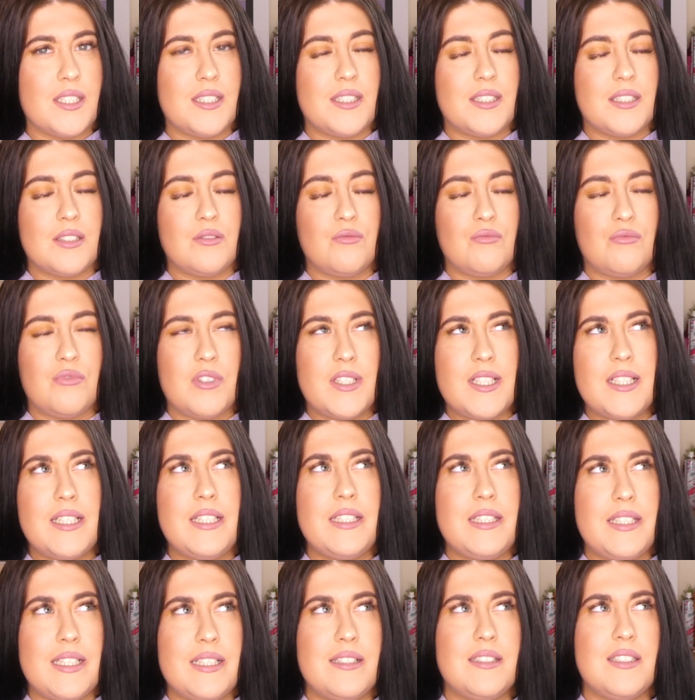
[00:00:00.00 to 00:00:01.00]
It's really
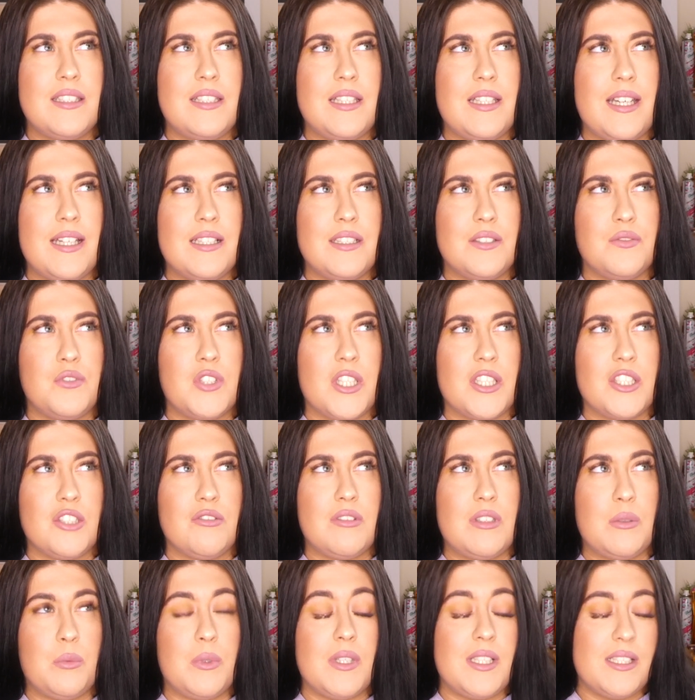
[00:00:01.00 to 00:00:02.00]
near to the end of
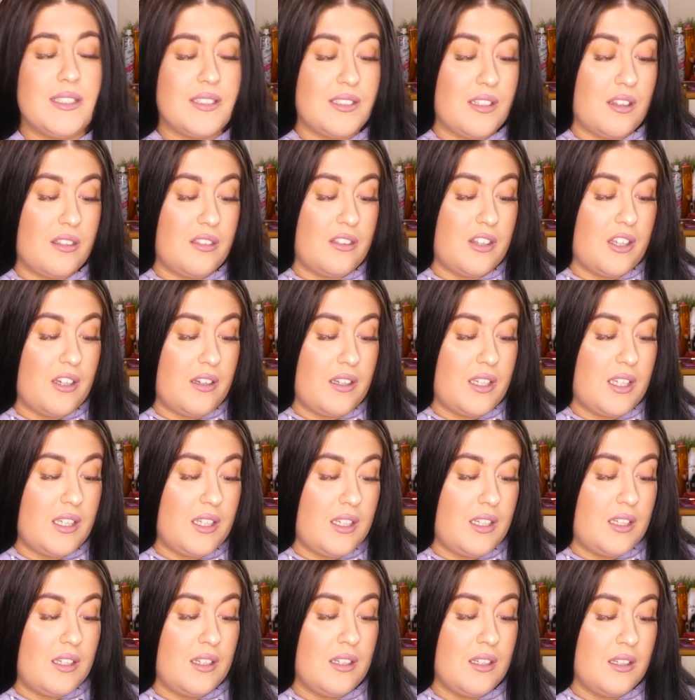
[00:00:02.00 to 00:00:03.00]
January. Well, it's the
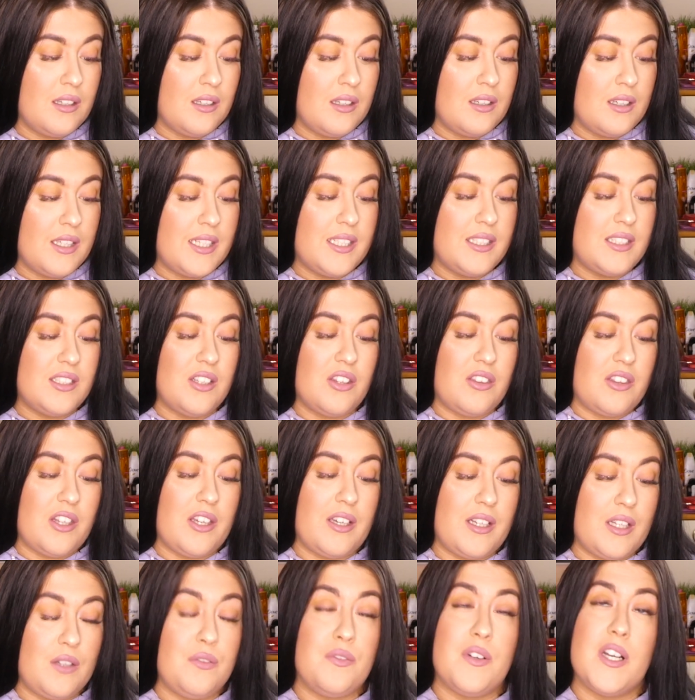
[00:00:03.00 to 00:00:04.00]
thirty it's the
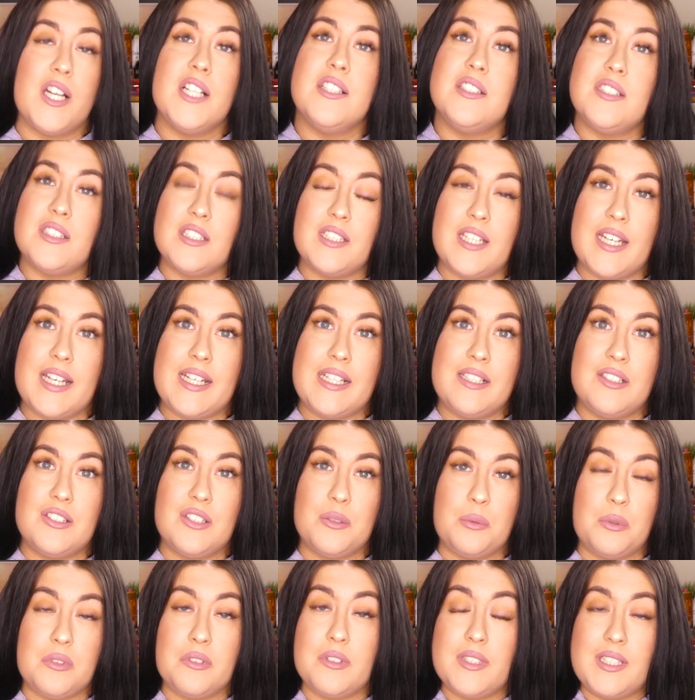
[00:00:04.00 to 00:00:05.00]
thirty-first today,
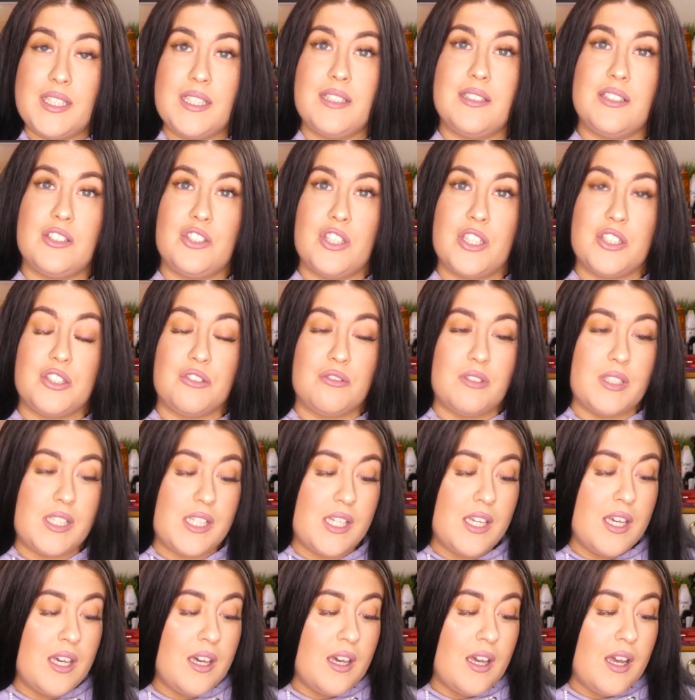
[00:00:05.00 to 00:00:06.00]
so we're at the end of January,
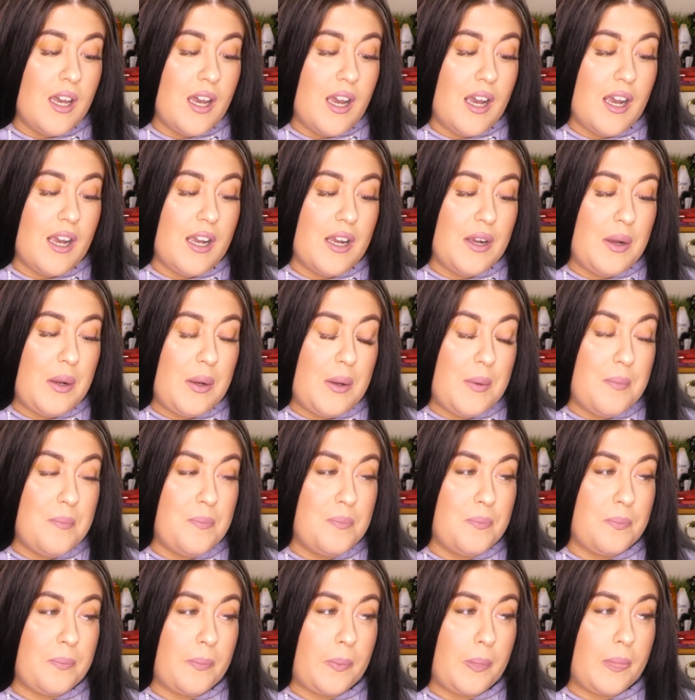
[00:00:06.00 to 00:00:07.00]

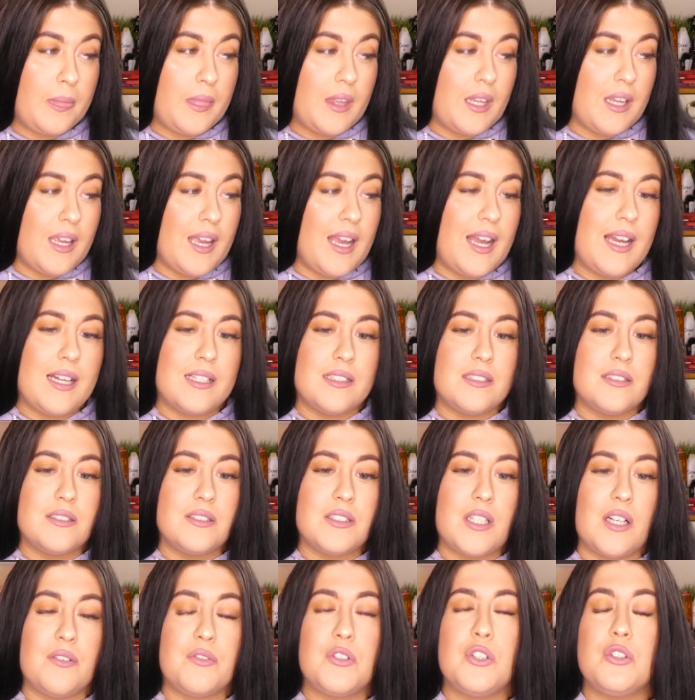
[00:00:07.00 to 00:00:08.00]
um, and
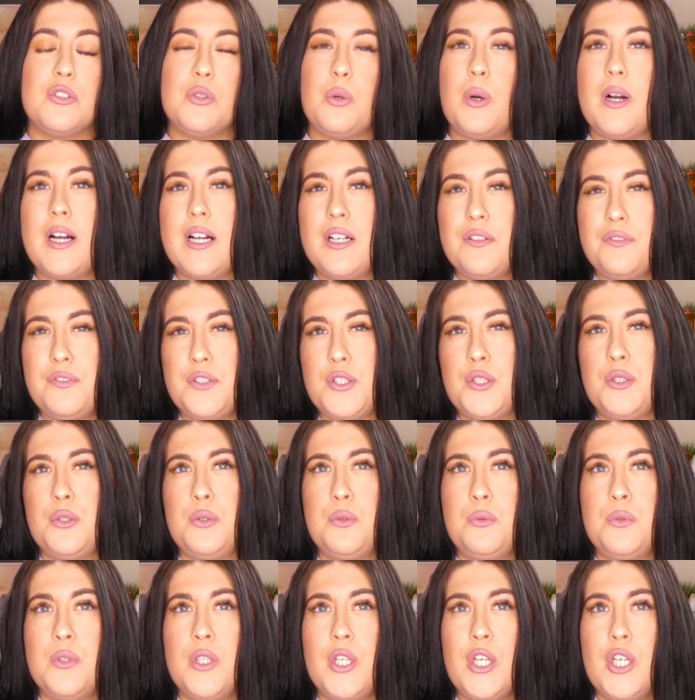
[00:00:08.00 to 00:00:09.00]
I've got quite a
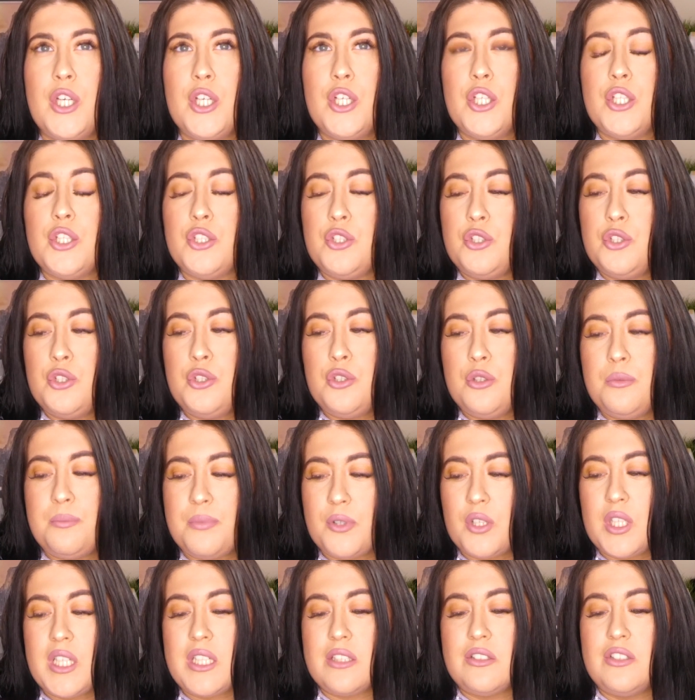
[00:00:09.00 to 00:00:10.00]
few new
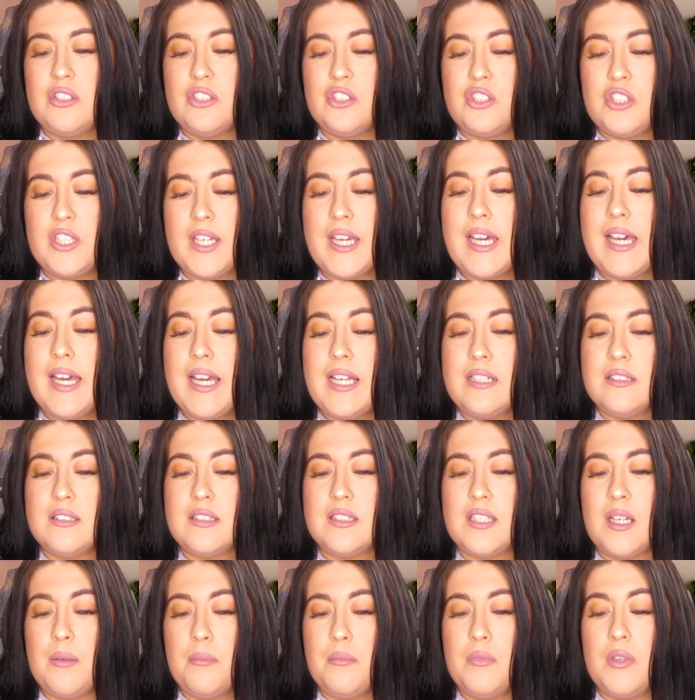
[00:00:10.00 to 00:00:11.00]
products to share and
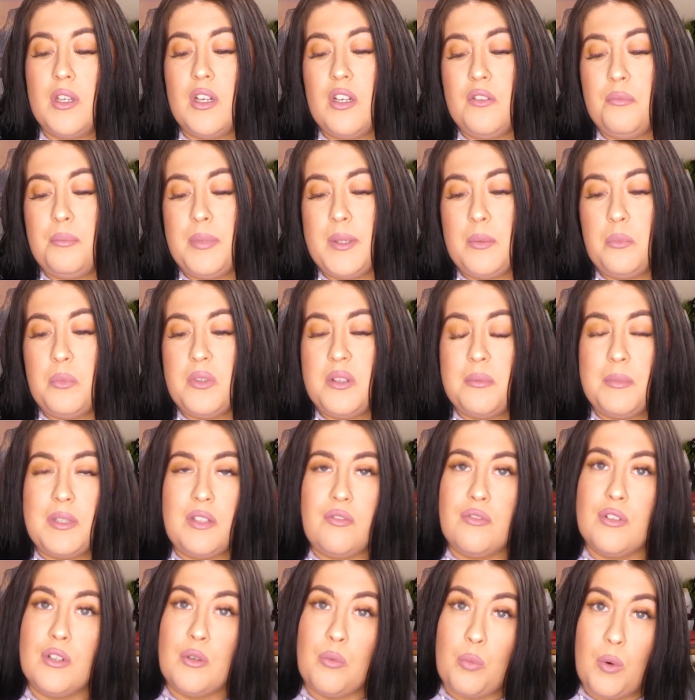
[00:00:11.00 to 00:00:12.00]
some that have been with me
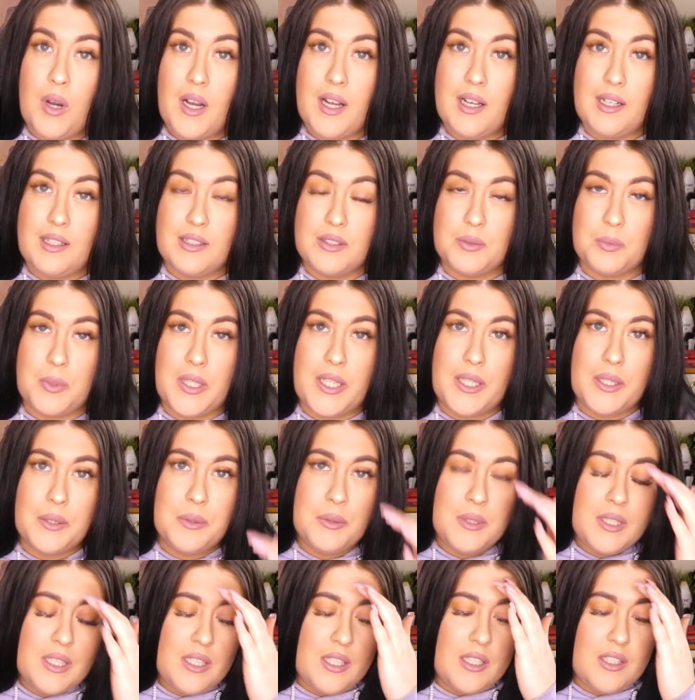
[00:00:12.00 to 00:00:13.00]
for a while as
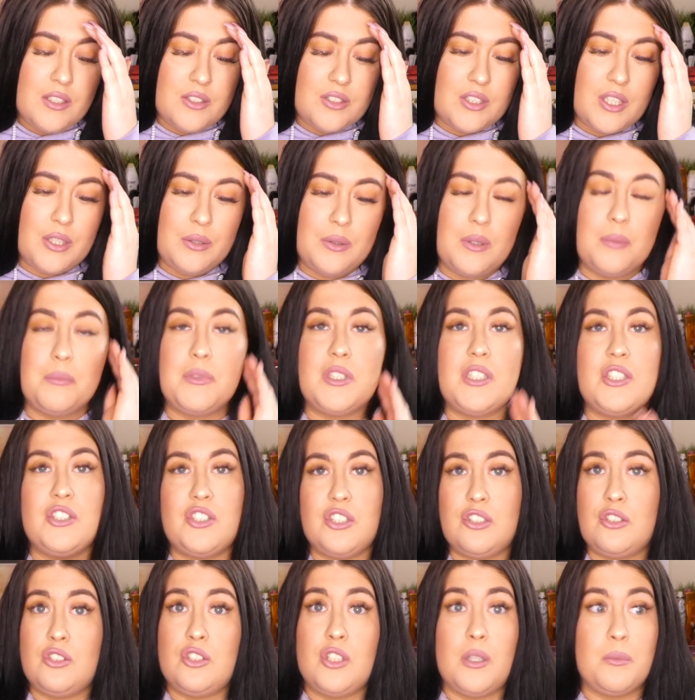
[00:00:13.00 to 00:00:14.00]
well, so I'm going to
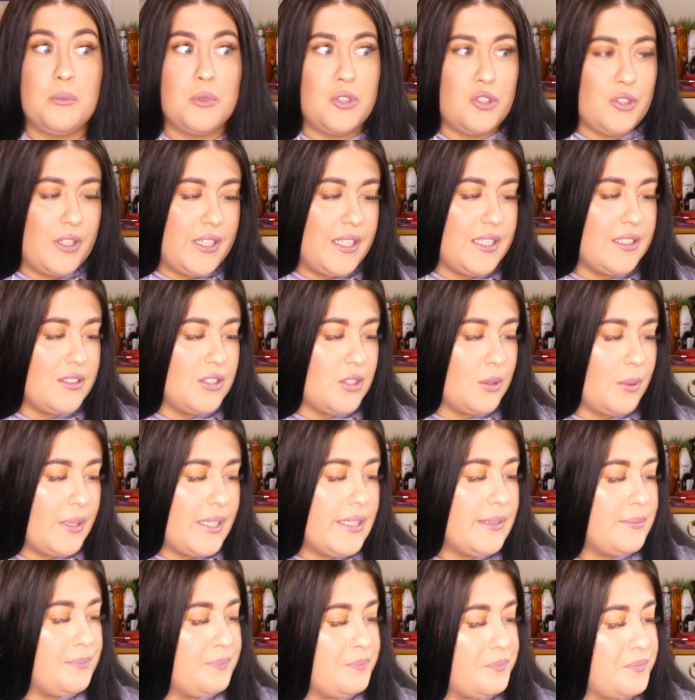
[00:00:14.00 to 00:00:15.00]
just jump straight into it.